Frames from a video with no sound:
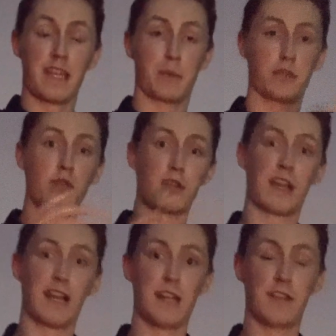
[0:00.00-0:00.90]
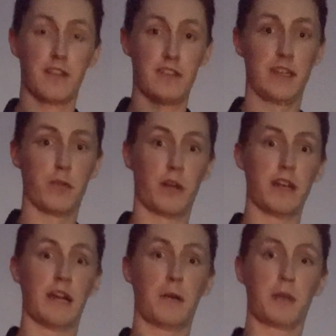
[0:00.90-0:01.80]
Now it's not cleared to see it right
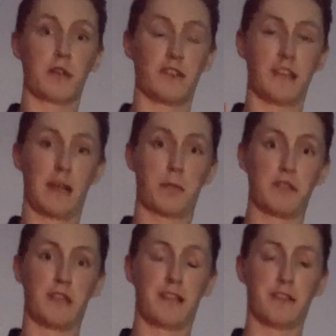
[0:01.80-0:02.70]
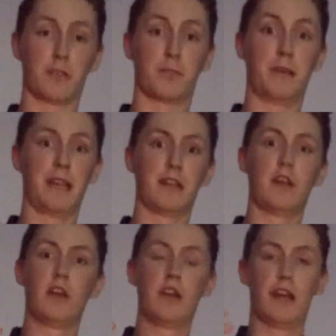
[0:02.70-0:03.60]
now because the camera settings are made
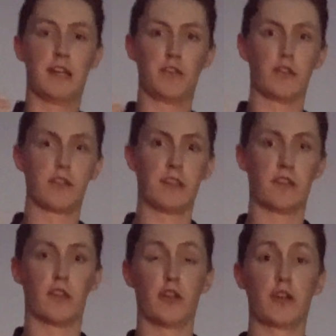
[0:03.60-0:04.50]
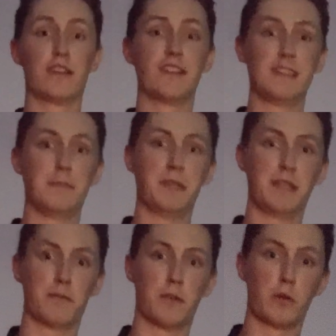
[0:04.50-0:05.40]
and adjusted so that you can see me
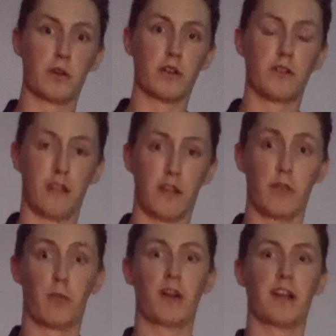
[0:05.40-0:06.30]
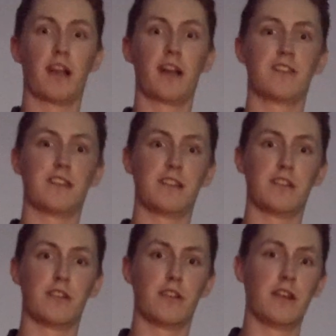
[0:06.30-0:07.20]
in focus and that the right lighting is
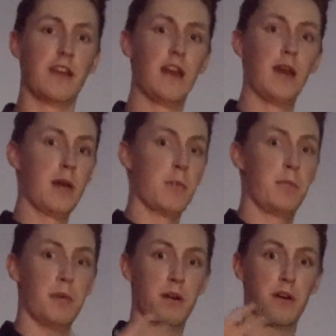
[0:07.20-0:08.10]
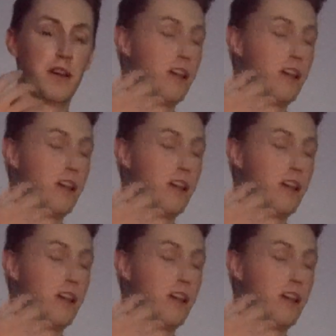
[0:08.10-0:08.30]
done, but